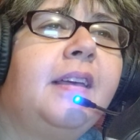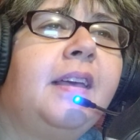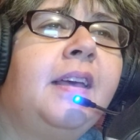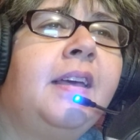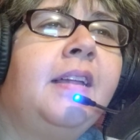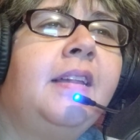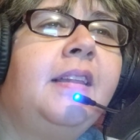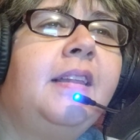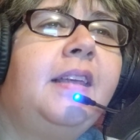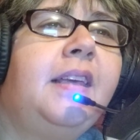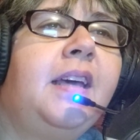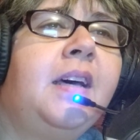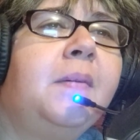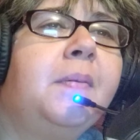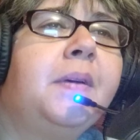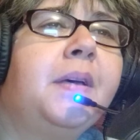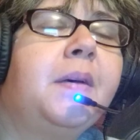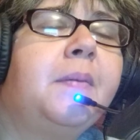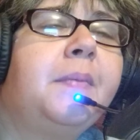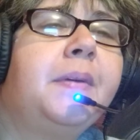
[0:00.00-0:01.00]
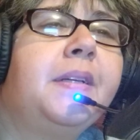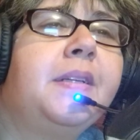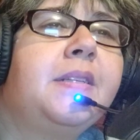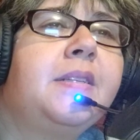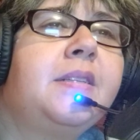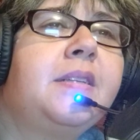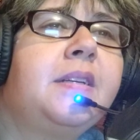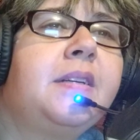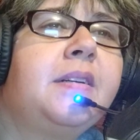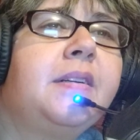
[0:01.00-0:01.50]
in the upcoming
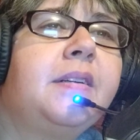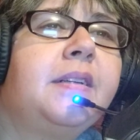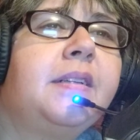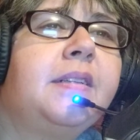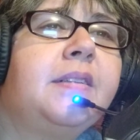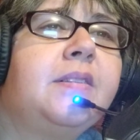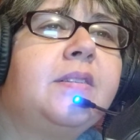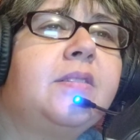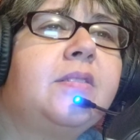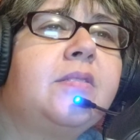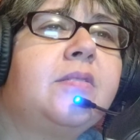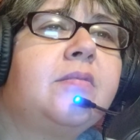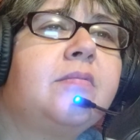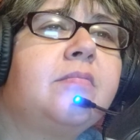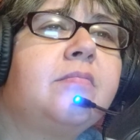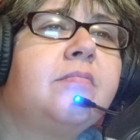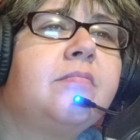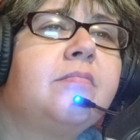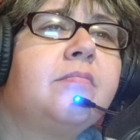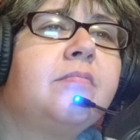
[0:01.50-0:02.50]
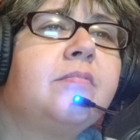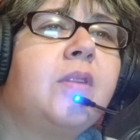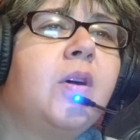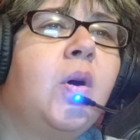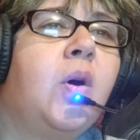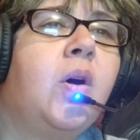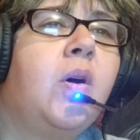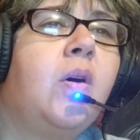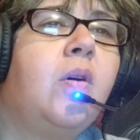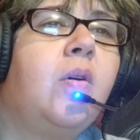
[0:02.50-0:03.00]
series,
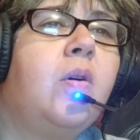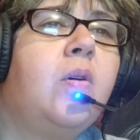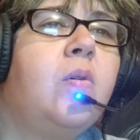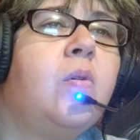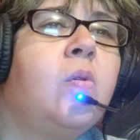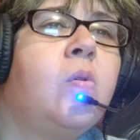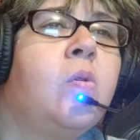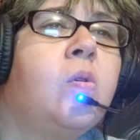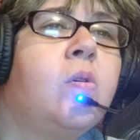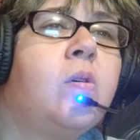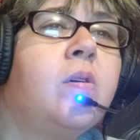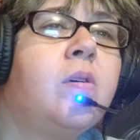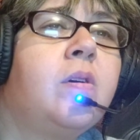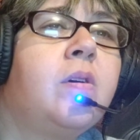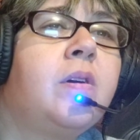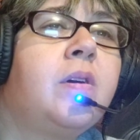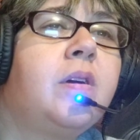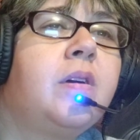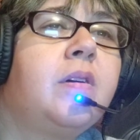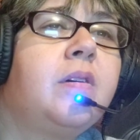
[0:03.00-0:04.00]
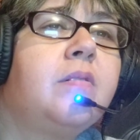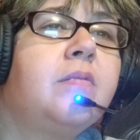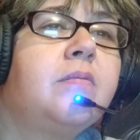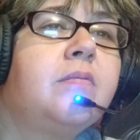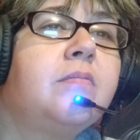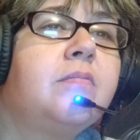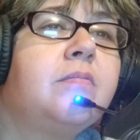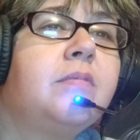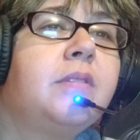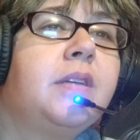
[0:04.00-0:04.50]
or
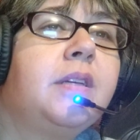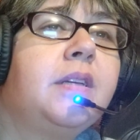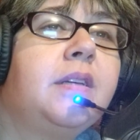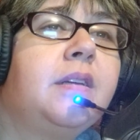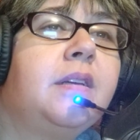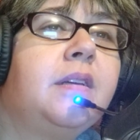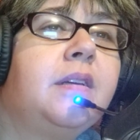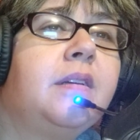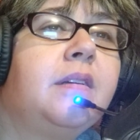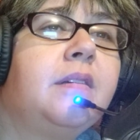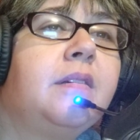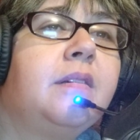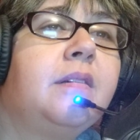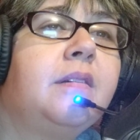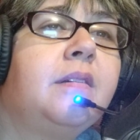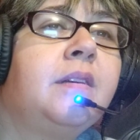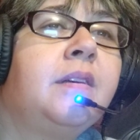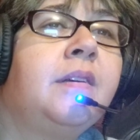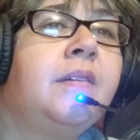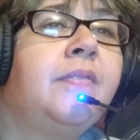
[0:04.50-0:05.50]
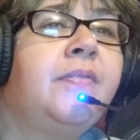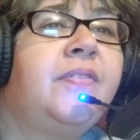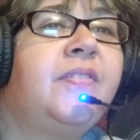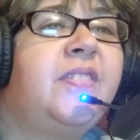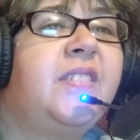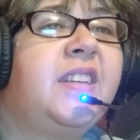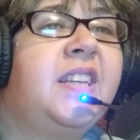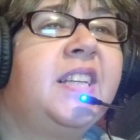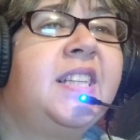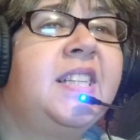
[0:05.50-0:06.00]
if
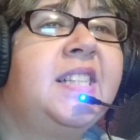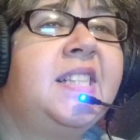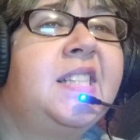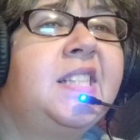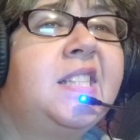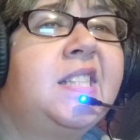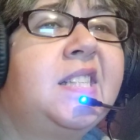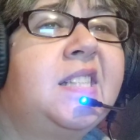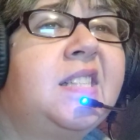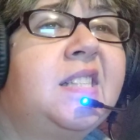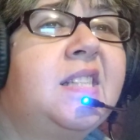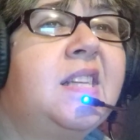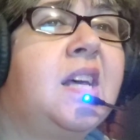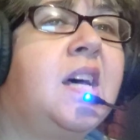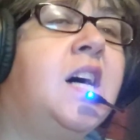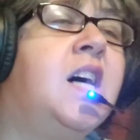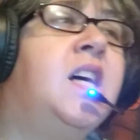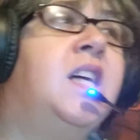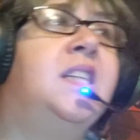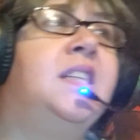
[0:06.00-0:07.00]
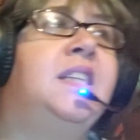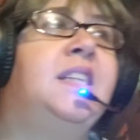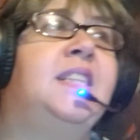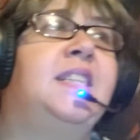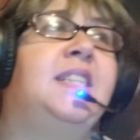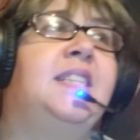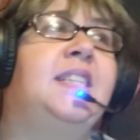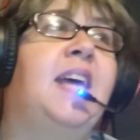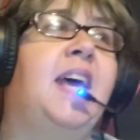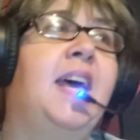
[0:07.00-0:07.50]
it's all in
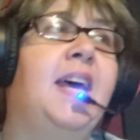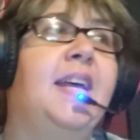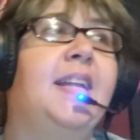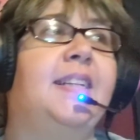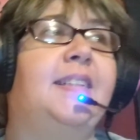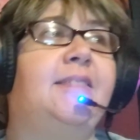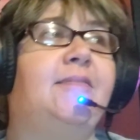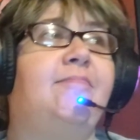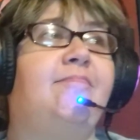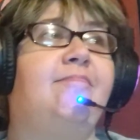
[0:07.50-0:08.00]
his head.